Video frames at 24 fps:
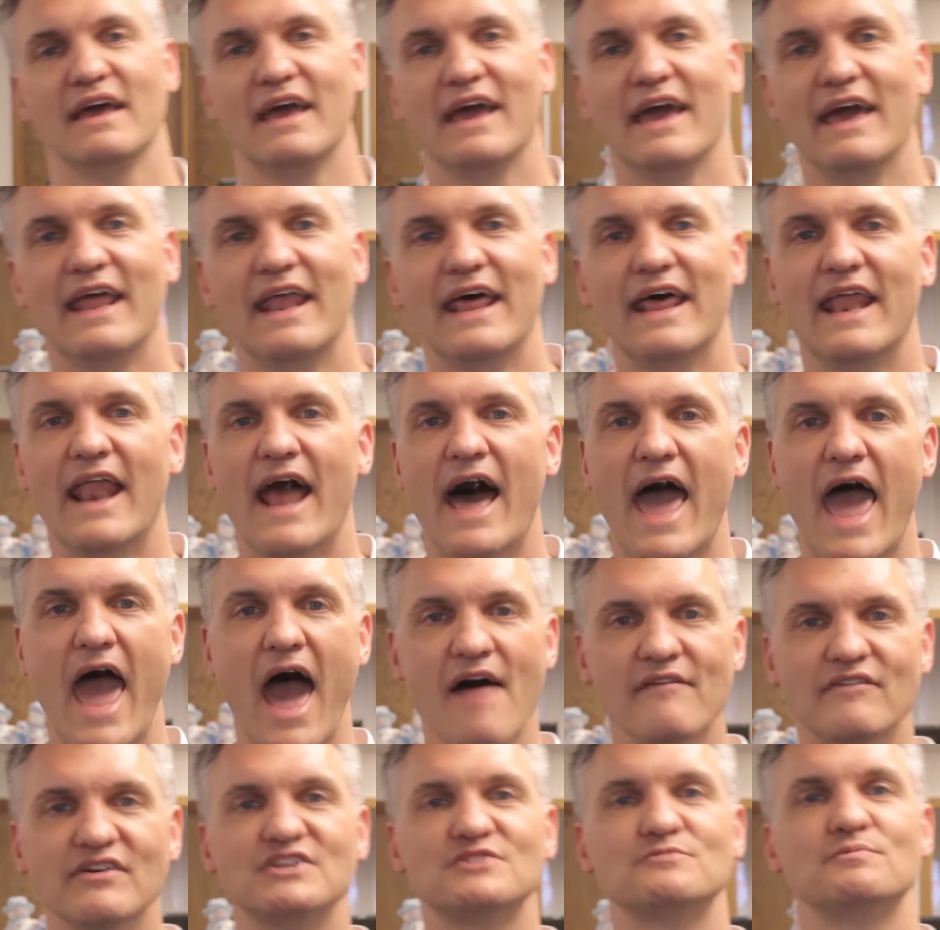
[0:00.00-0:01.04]
And I
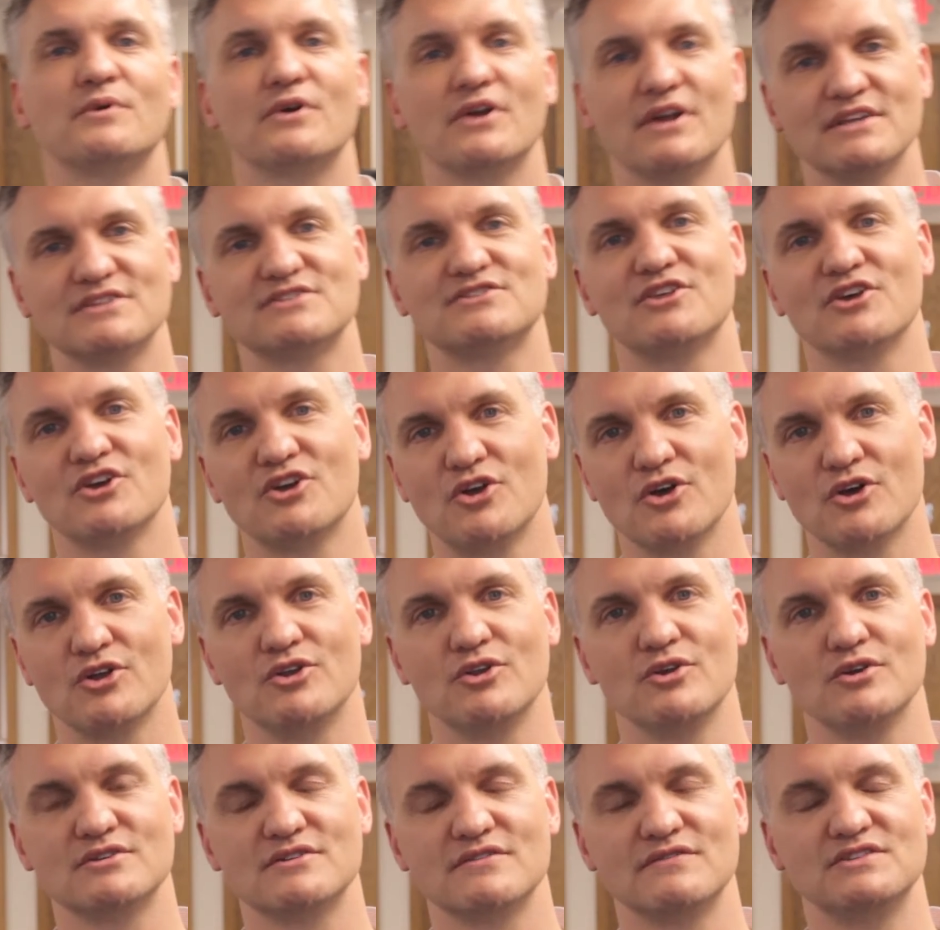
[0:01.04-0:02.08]
have experienced the good
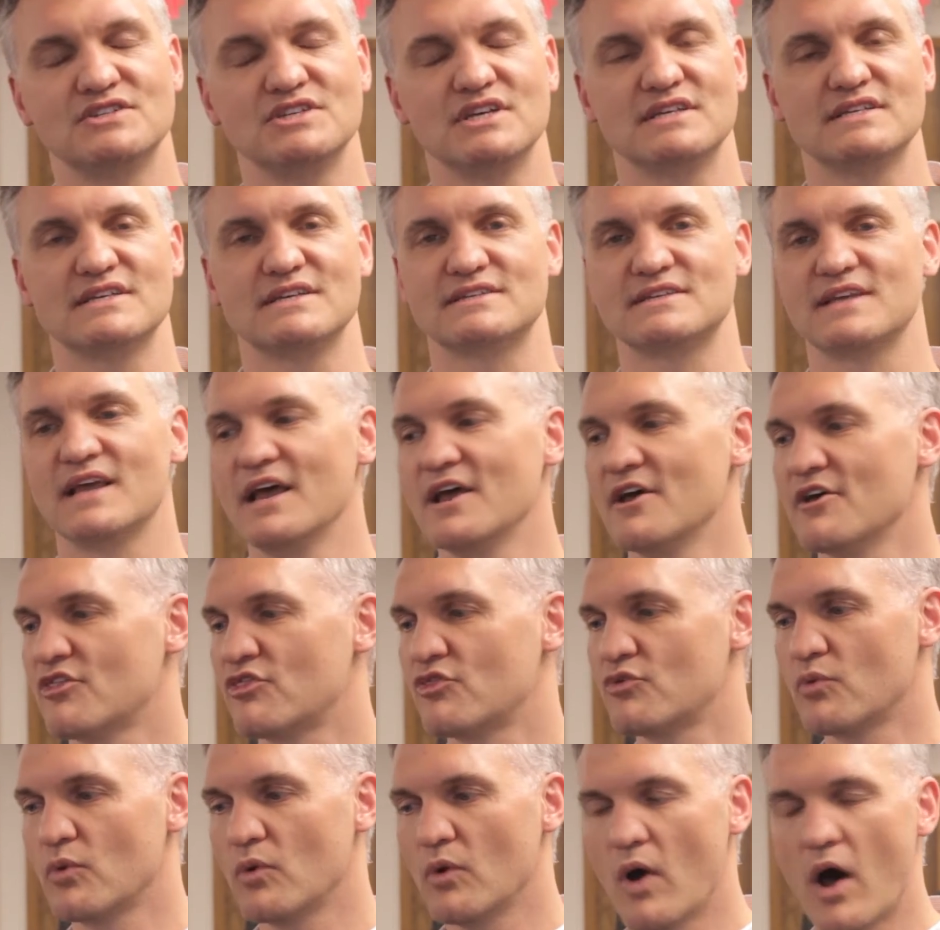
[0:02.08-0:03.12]
news of Jesus.
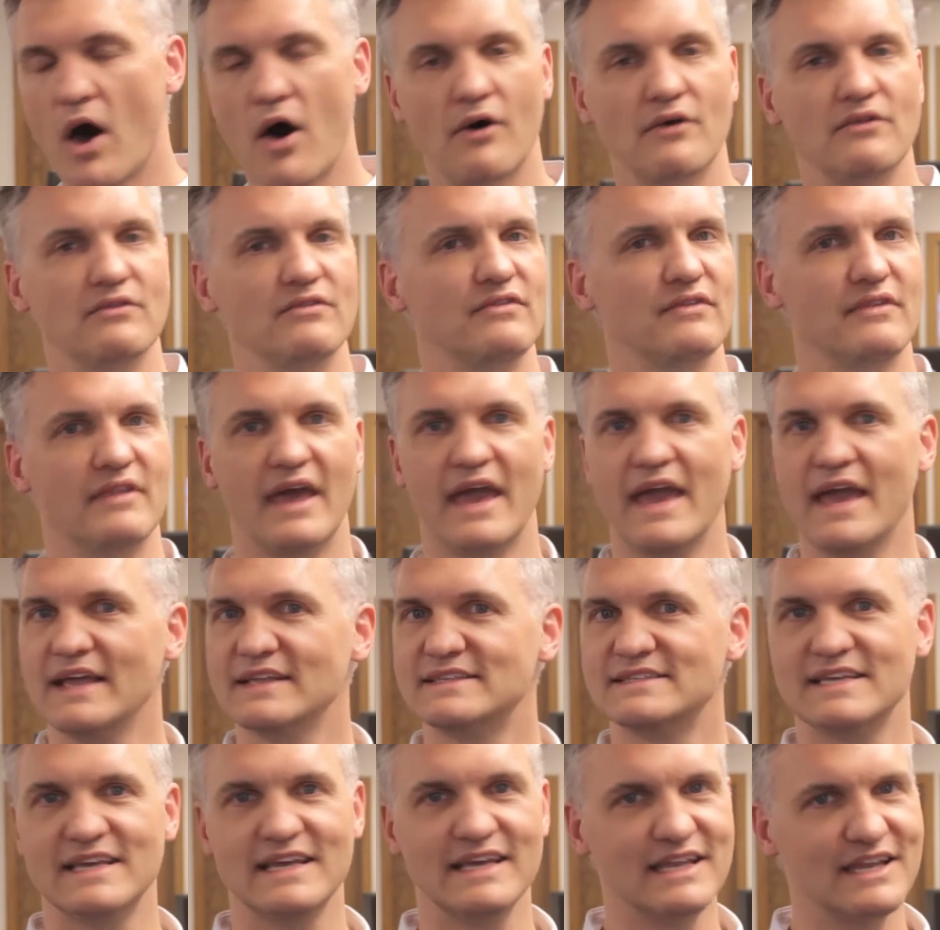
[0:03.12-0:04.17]
Throughout
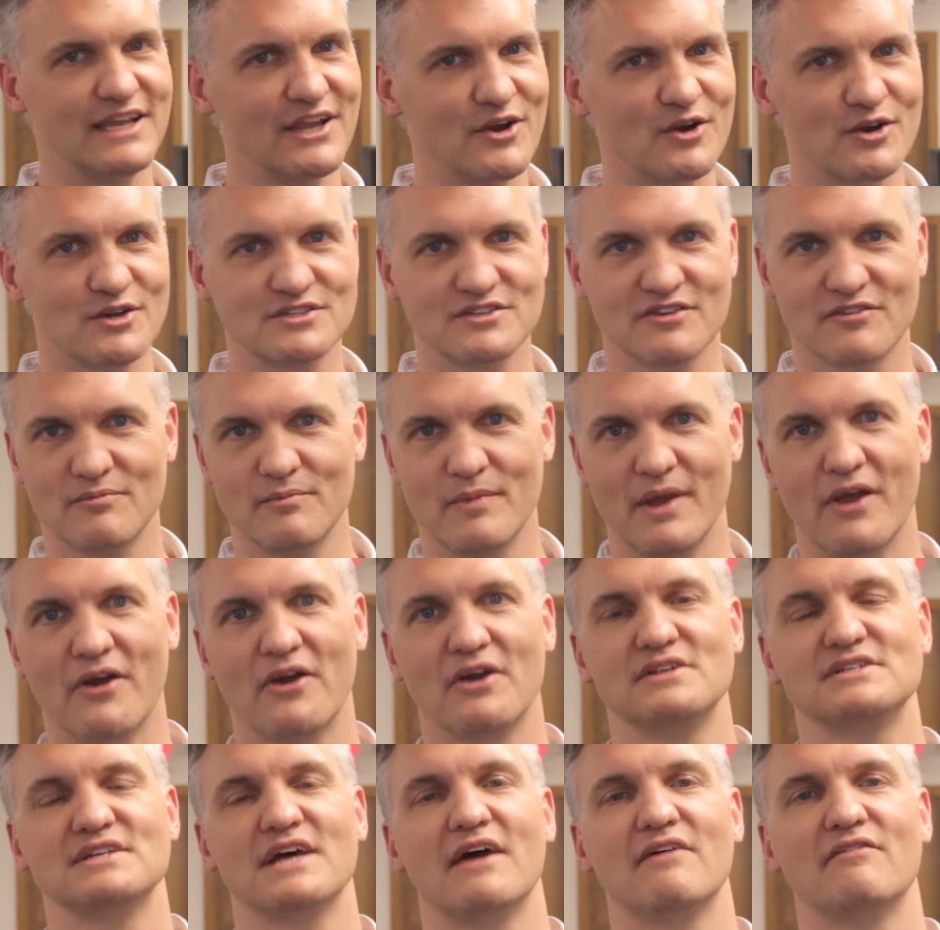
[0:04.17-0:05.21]
18 years of
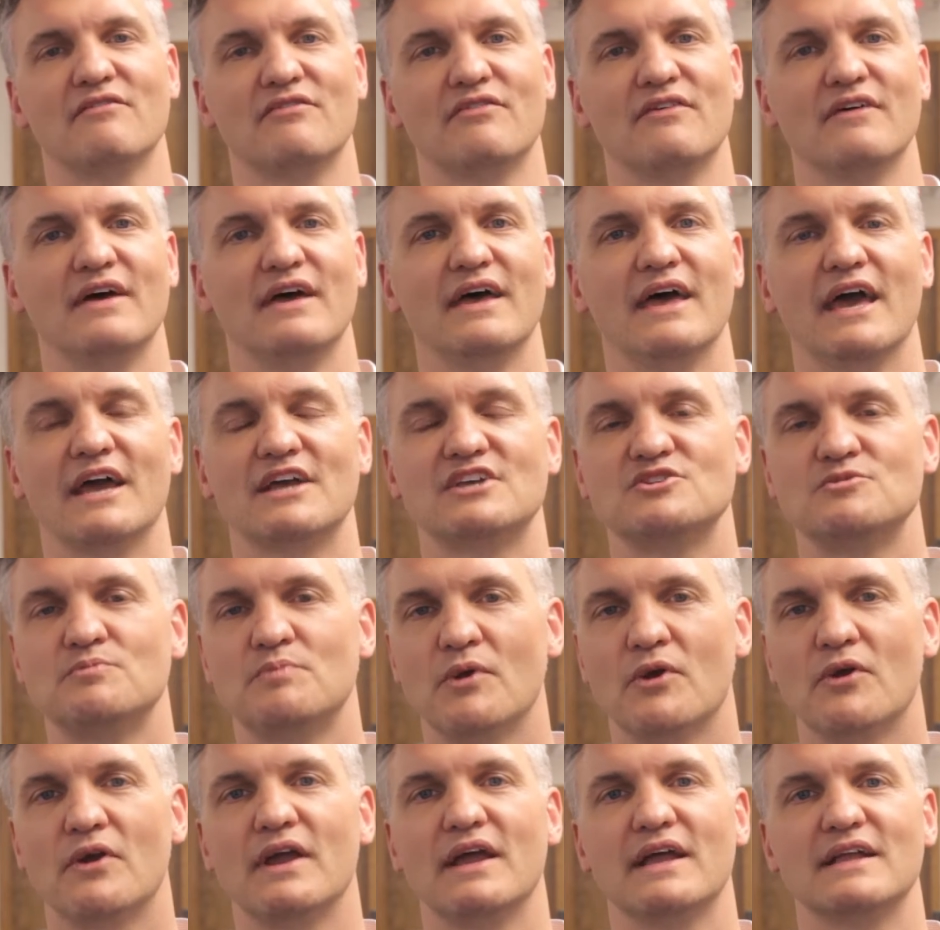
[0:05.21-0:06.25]
marriage, I've
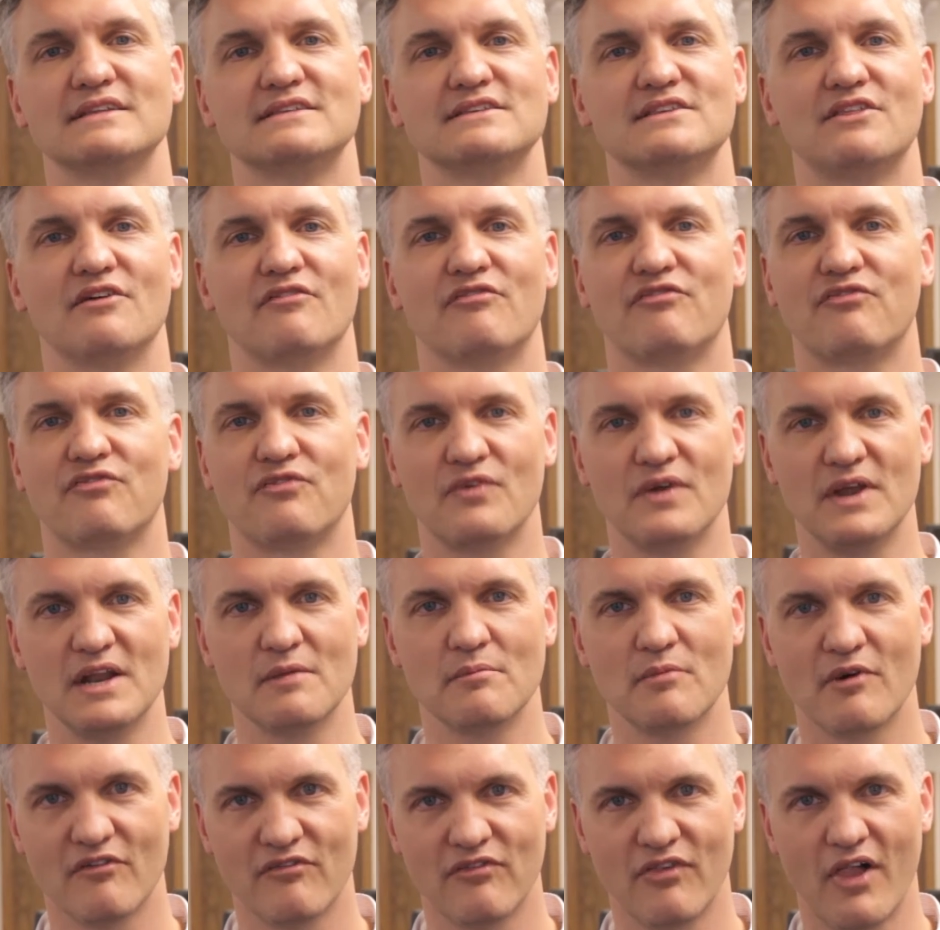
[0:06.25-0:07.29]
experienced the
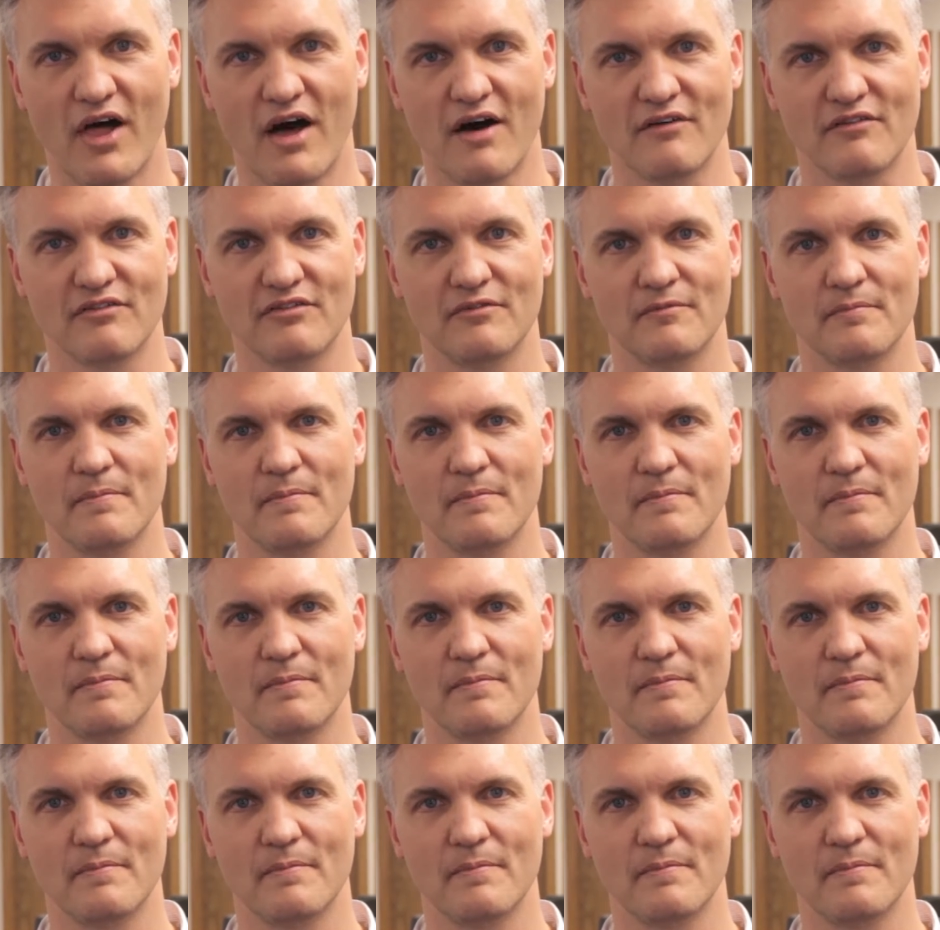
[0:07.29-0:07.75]
freedom of love.